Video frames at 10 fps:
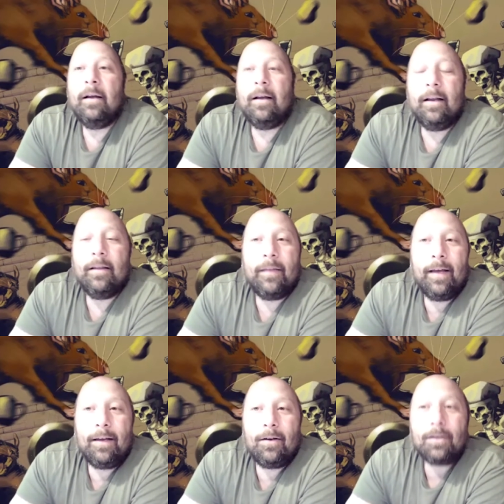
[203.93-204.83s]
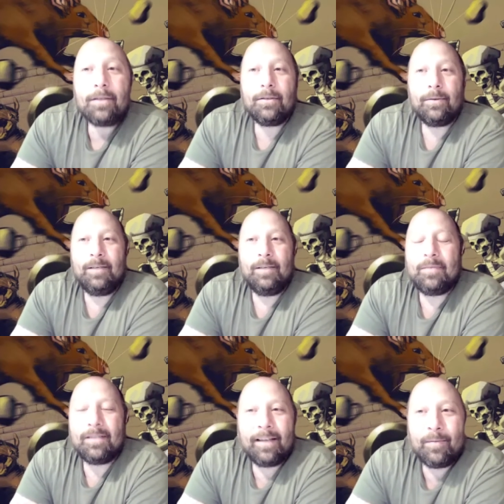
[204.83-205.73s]
And that also
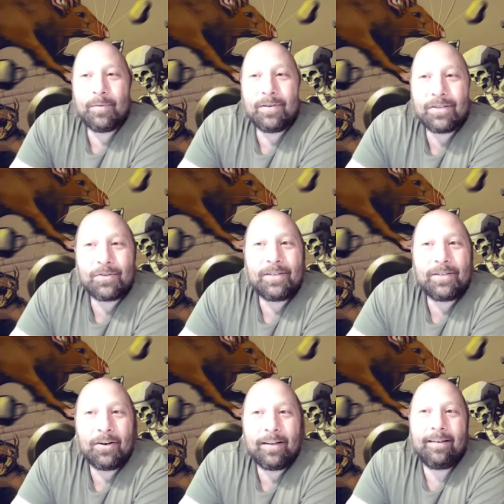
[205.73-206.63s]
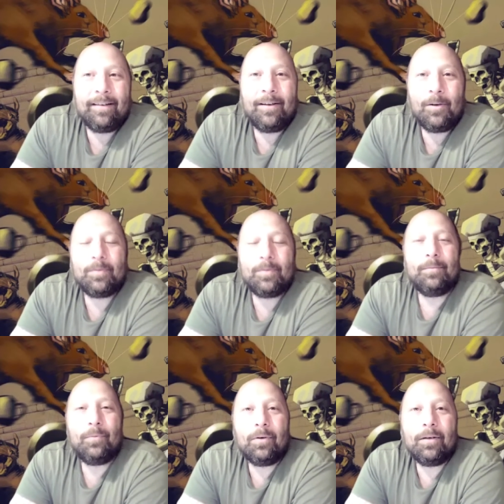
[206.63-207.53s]
keeps the game industry turning and helps
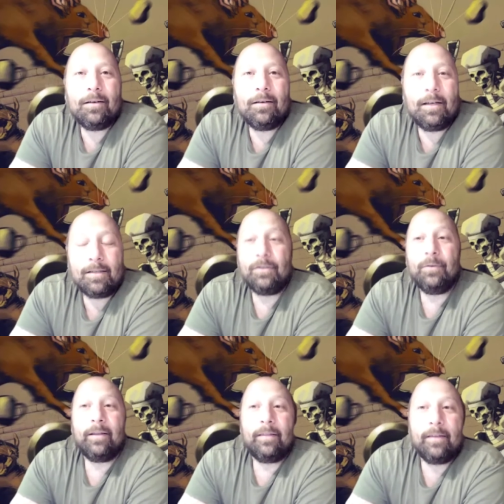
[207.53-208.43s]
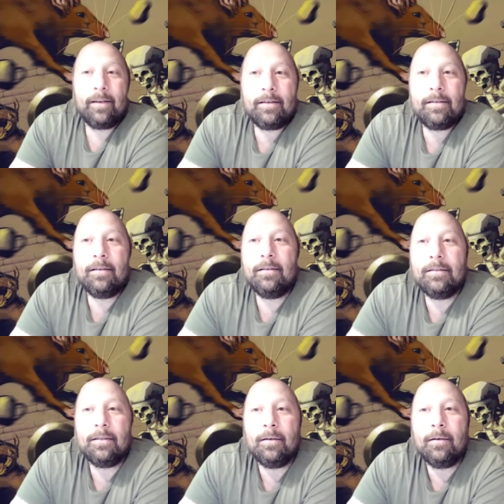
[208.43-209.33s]
support us doing things.
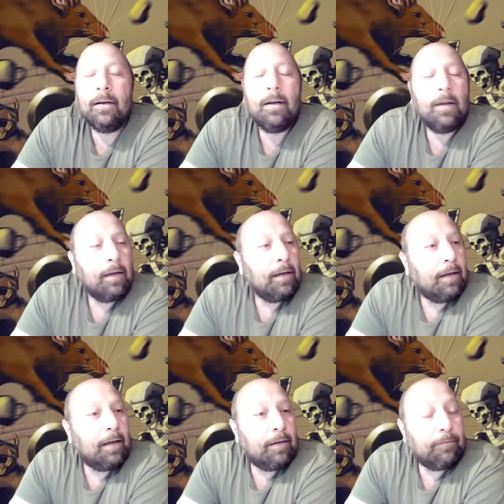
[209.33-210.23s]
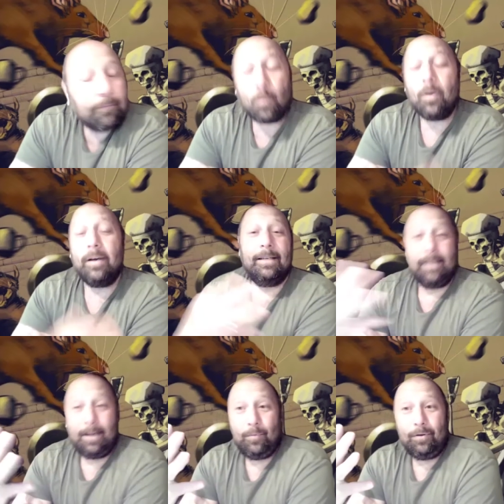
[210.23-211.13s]
So, uh, for
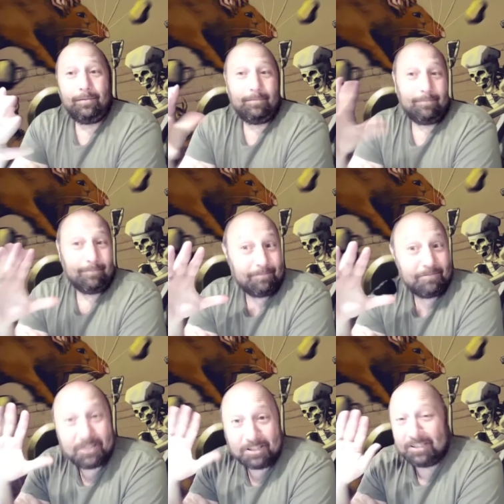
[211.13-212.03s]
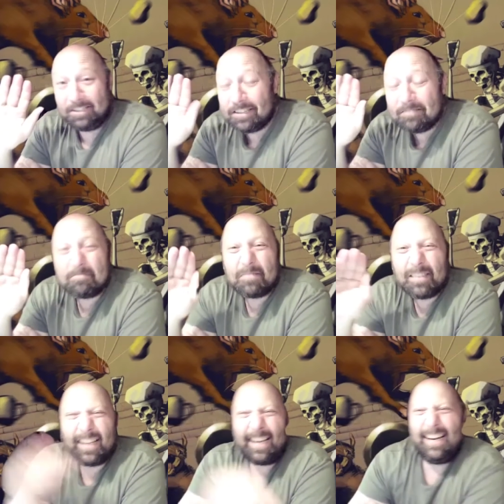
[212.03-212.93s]
example, just to
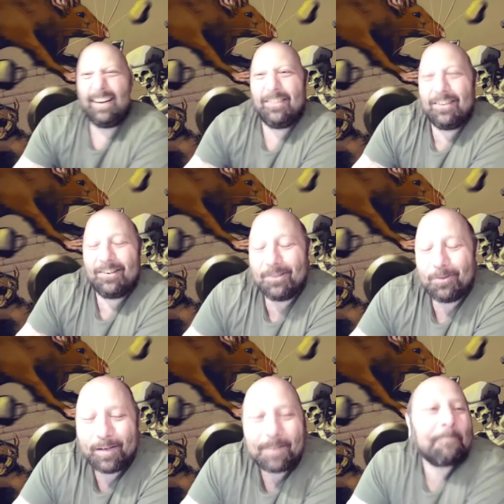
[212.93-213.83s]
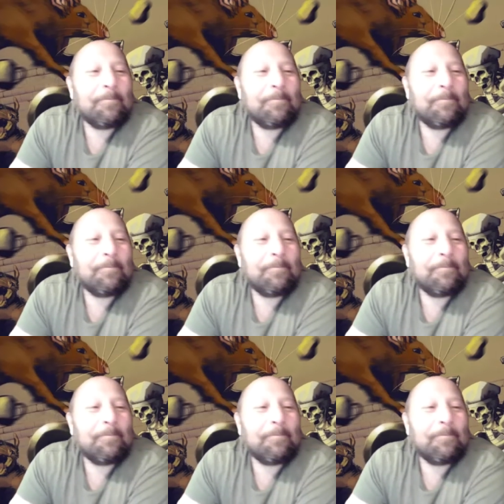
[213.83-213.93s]
lay it out there a little bit,